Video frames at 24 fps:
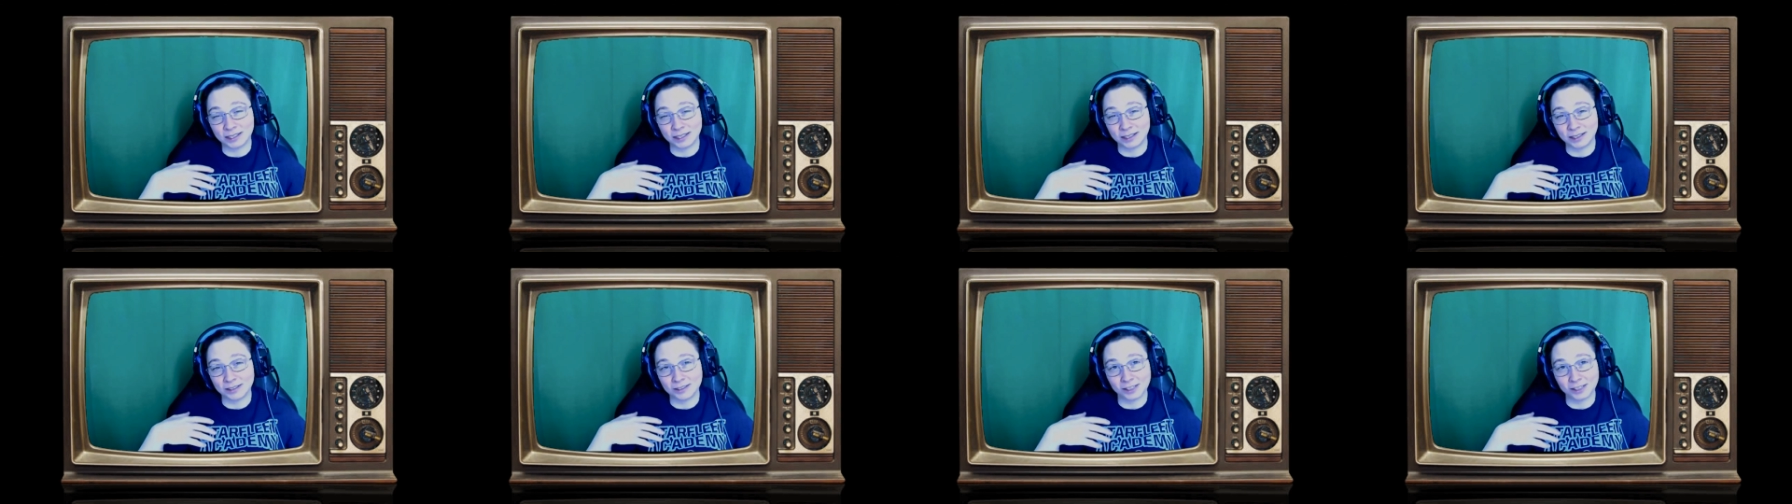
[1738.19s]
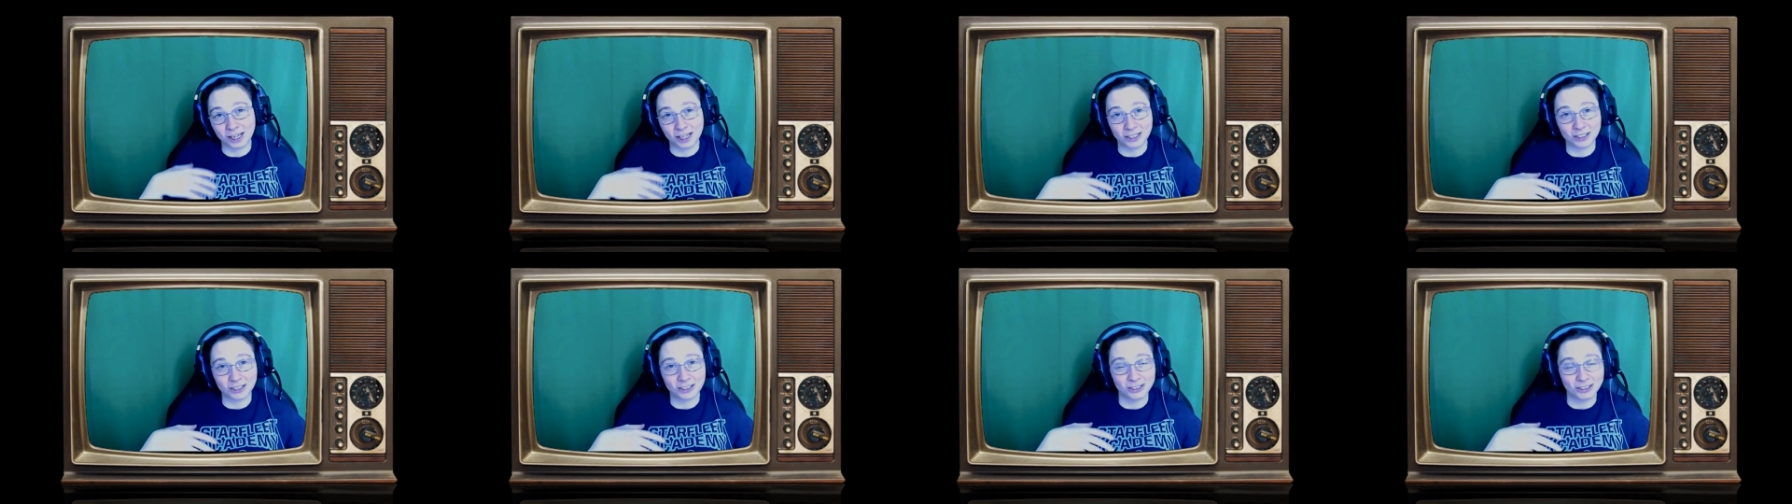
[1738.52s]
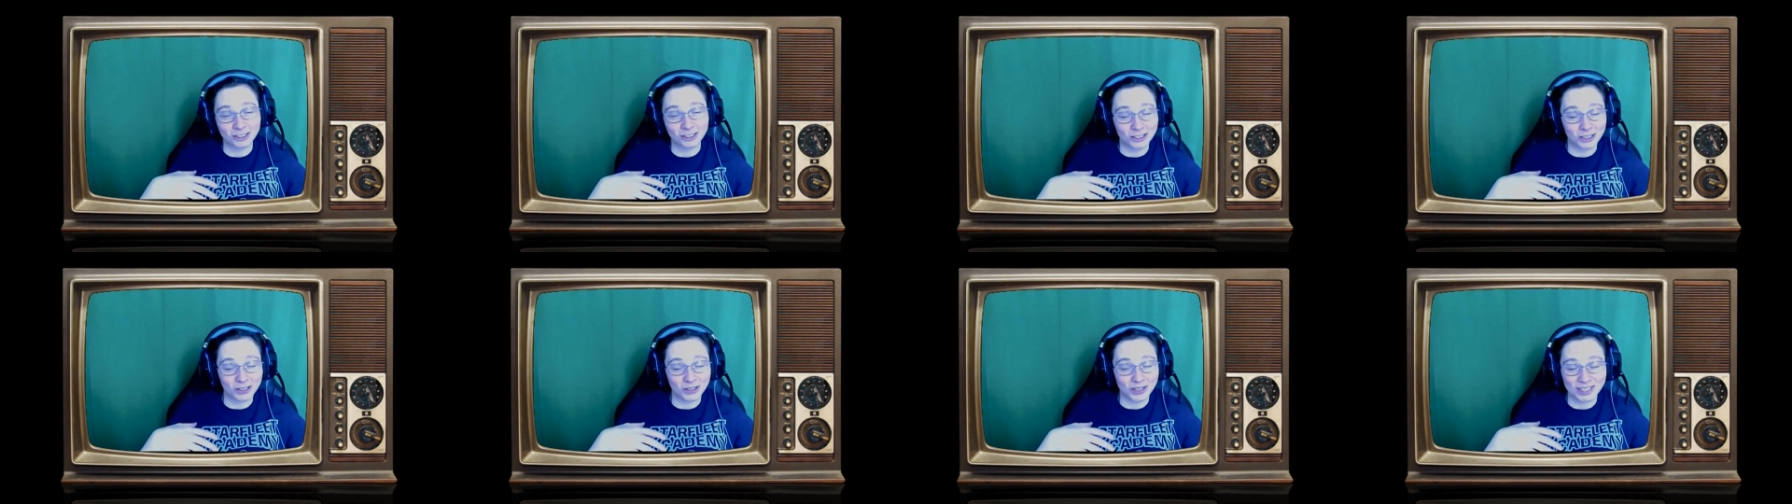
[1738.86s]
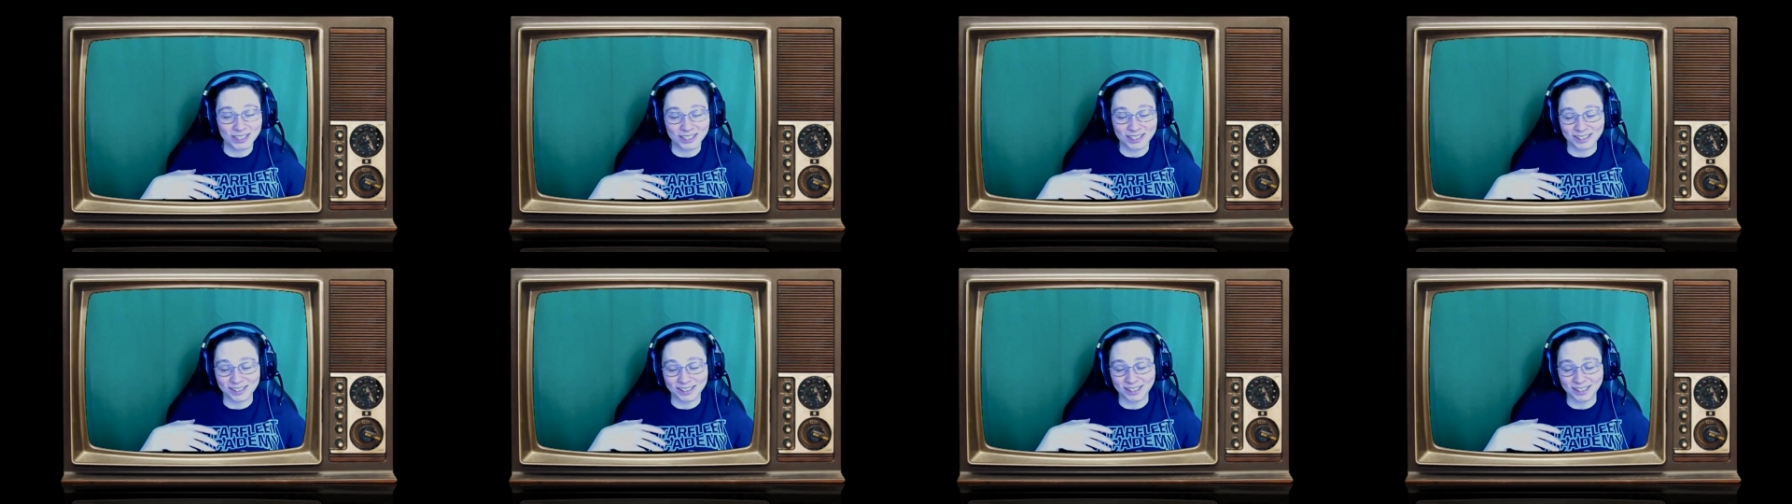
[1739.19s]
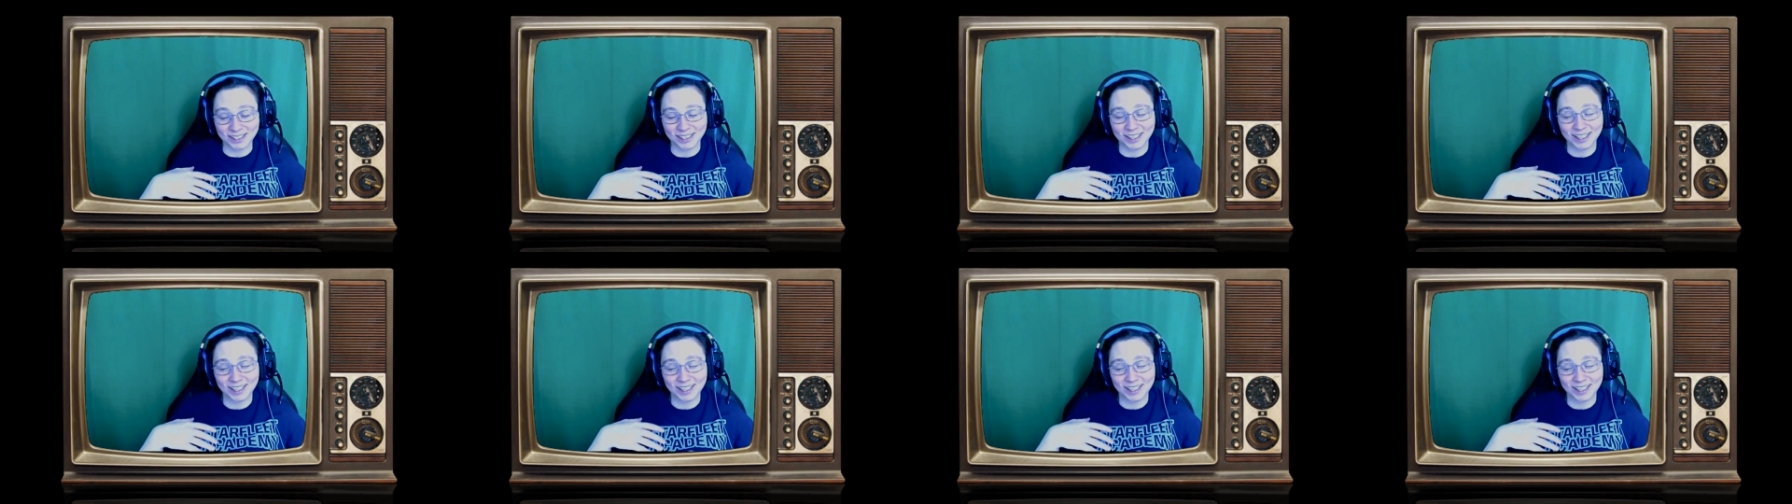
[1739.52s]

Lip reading: exhausted so easily.